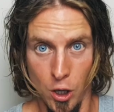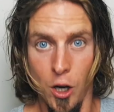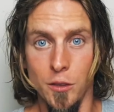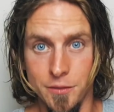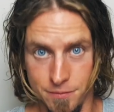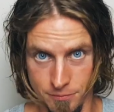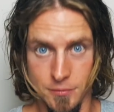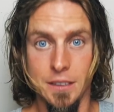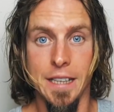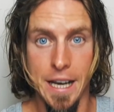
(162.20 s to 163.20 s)
of
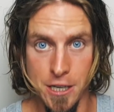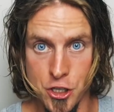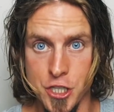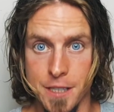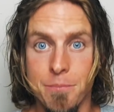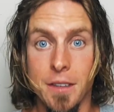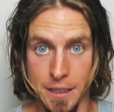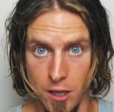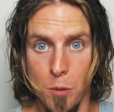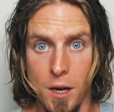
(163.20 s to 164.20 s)
the energy
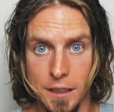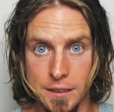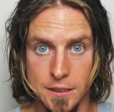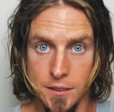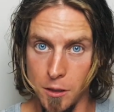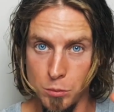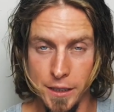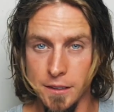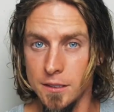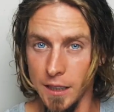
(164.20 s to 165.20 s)
in our bodies. Our
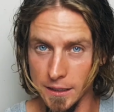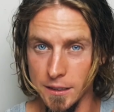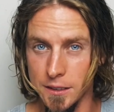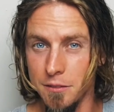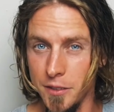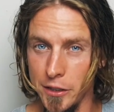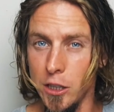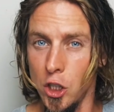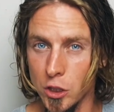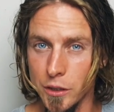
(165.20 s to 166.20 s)
brains, like I said, very
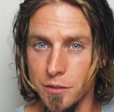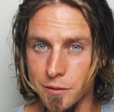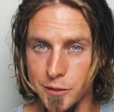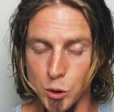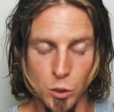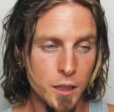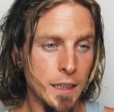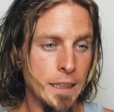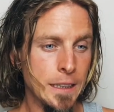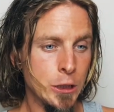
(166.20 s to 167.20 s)
hungry for fuel.
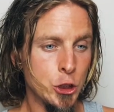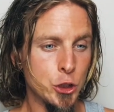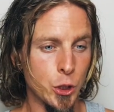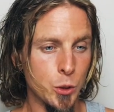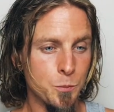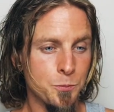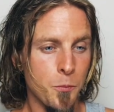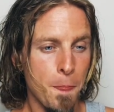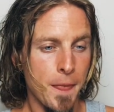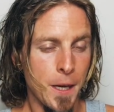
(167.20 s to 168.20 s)
So
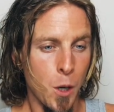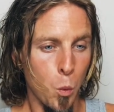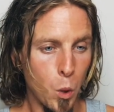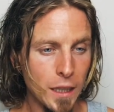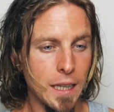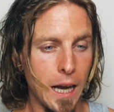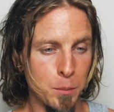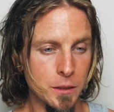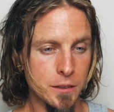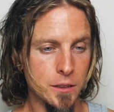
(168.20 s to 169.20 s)
what
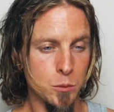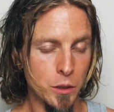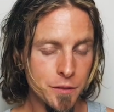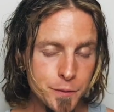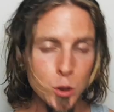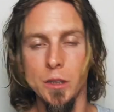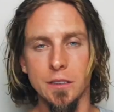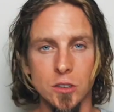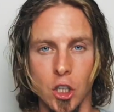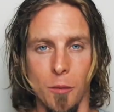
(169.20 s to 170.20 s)
happens when food
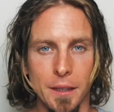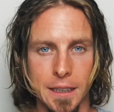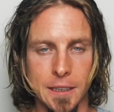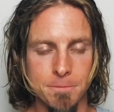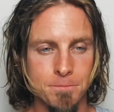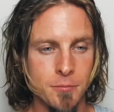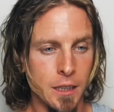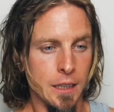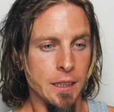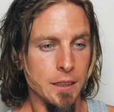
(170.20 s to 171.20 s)
isn't coming in?
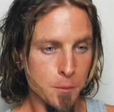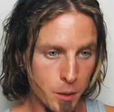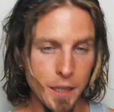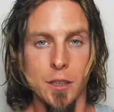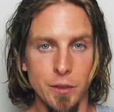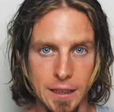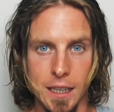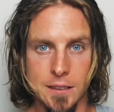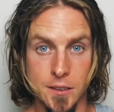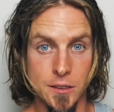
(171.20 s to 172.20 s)
The body
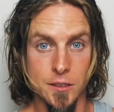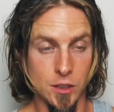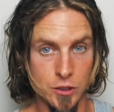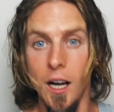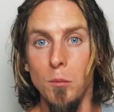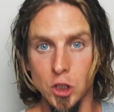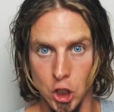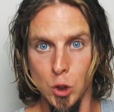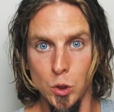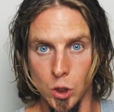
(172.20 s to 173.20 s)
realizes there's not much
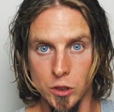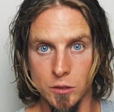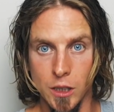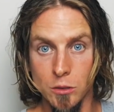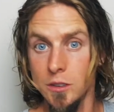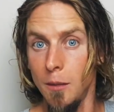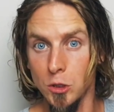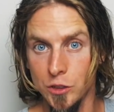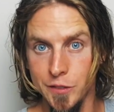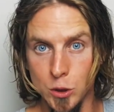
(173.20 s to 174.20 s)
glucose around, not
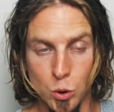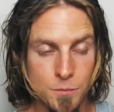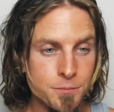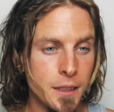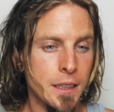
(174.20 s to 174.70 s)
much fuel.